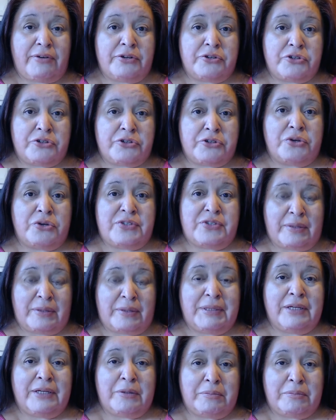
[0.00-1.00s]
shows
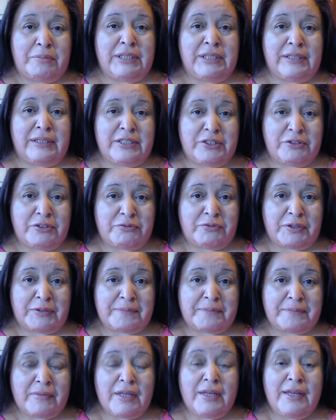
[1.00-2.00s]
something completely different
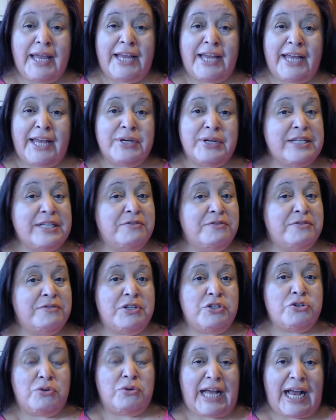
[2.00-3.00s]
and your
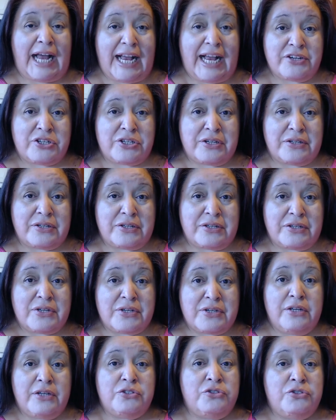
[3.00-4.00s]
individual actions
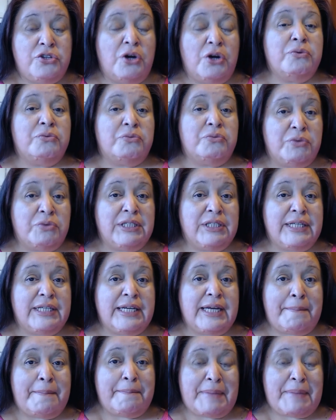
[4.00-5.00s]
don't really
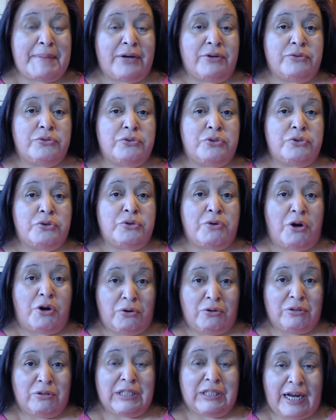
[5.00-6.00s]
amount to a
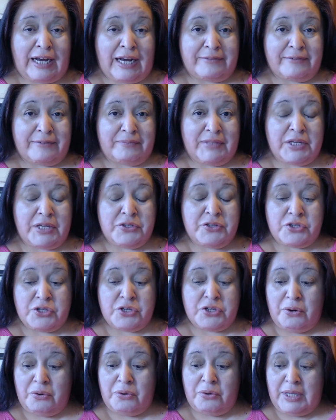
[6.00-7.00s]
whole lot. And
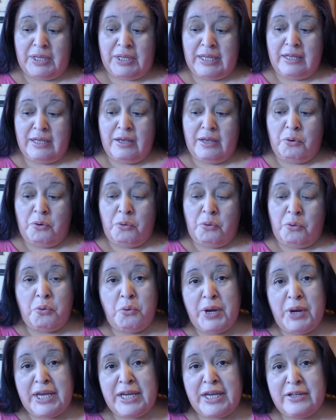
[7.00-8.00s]
so
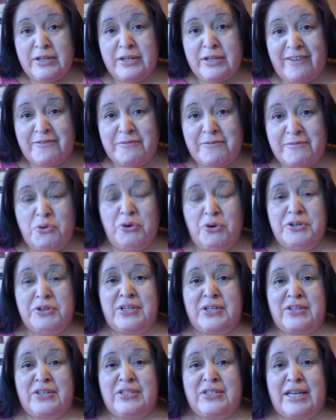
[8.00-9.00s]
we can have more
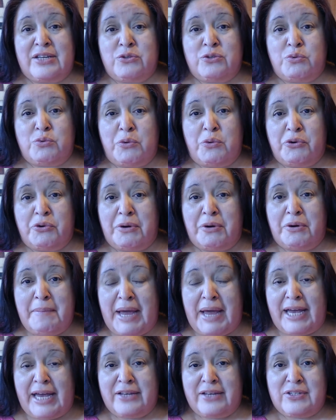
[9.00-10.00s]
success when we're
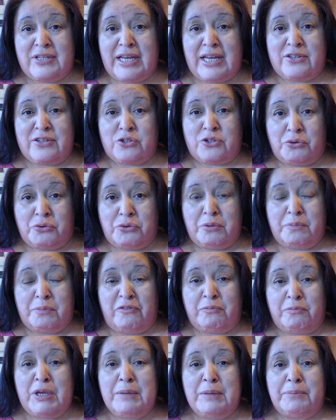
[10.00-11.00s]
amassed as a group
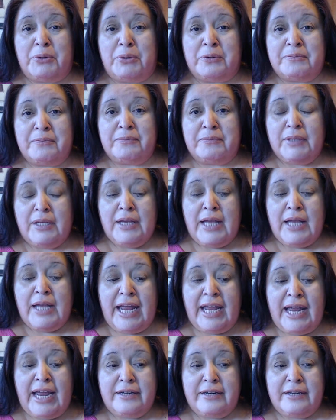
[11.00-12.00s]
of people.
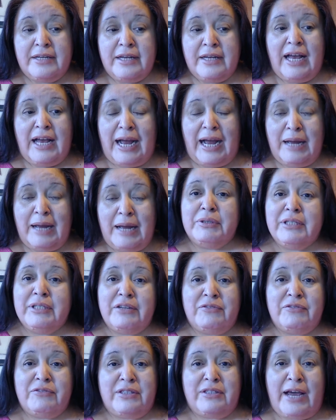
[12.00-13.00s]
And I
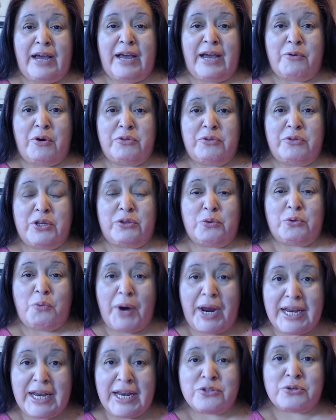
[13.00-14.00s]
believe that, that that the
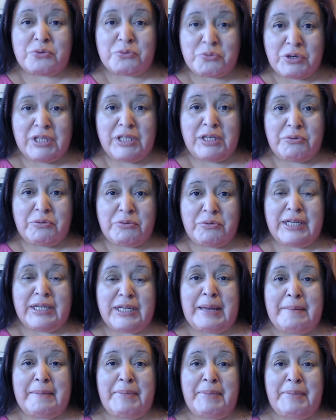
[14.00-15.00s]
way to really, really
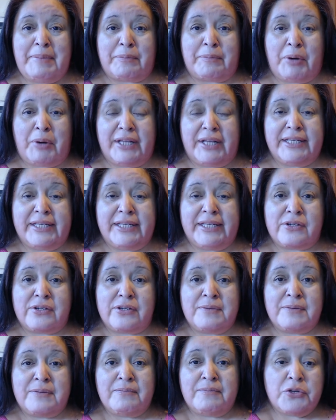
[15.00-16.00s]
impact
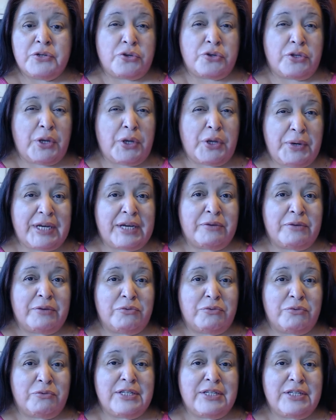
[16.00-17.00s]
politics so that we can
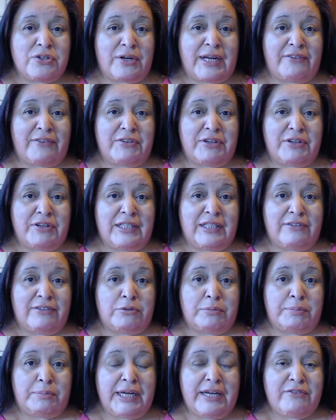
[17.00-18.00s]
really start having a level
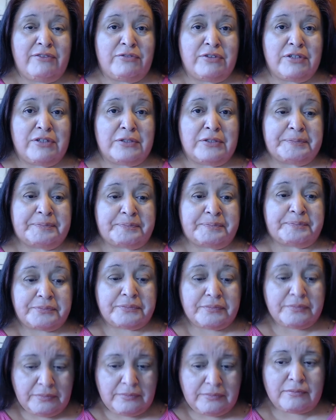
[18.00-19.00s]
playing field
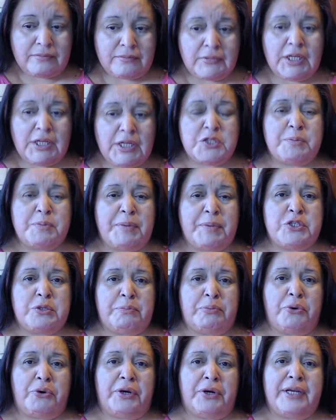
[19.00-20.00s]
is by
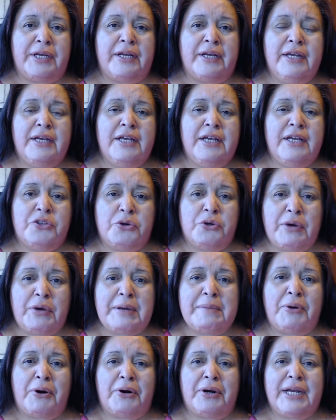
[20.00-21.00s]
supporting the Green
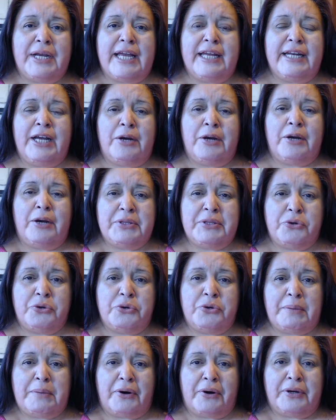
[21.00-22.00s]
Party and helping the
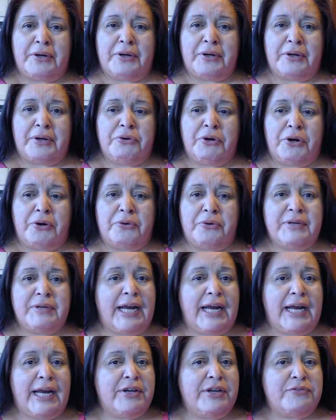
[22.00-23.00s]
Green Party to grow.
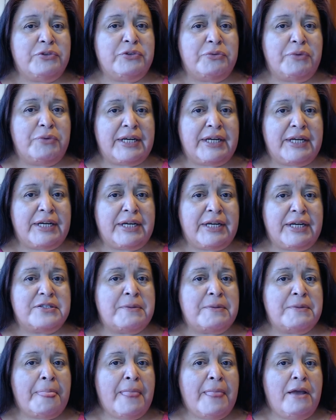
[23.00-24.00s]
Now, you have to recognize
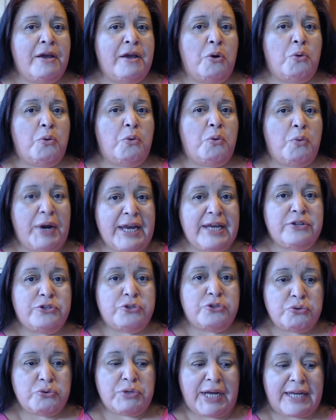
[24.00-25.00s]
we
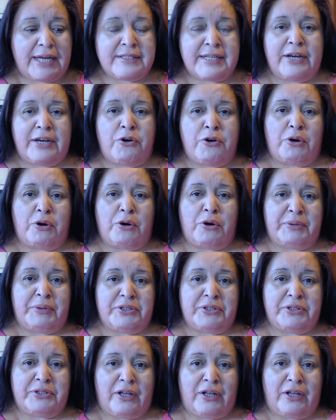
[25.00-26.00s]
do not take corporate
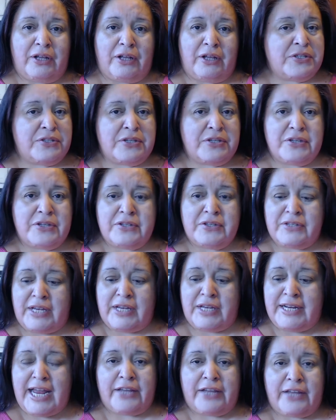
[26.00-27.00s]
dollars. This is
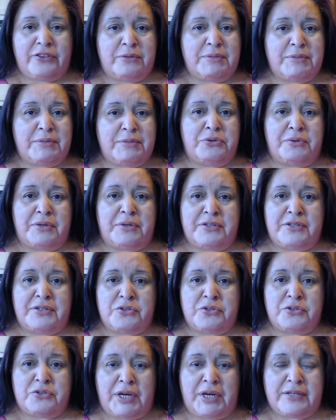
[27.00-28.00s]
anathema to us as
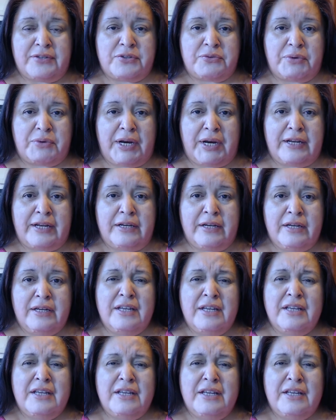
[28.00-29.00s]
Greens, right?
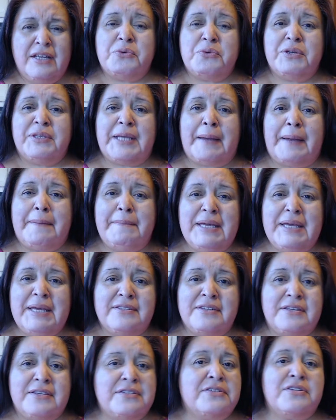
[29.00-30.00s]
So what that means
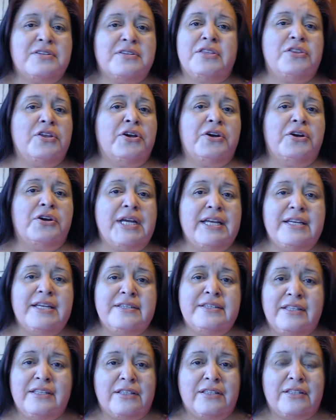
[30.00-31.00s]
is, is that there
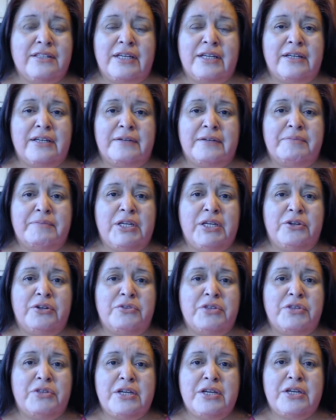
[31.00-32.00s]
isn't the, you know,
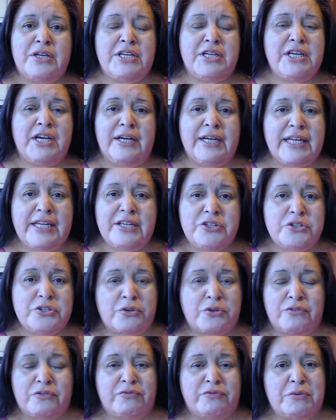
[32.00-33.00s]
the, the young
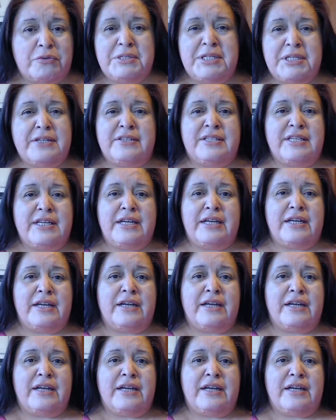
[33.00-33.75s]
intern from DC